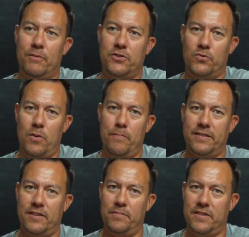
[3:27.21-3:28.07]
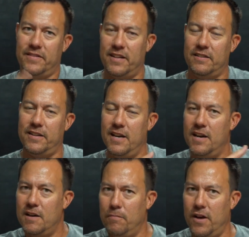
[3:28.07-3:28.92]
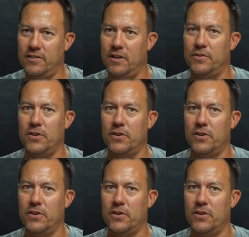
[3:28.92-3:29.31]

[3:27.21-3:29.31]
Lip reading: which is what makes them distinctly Muslim.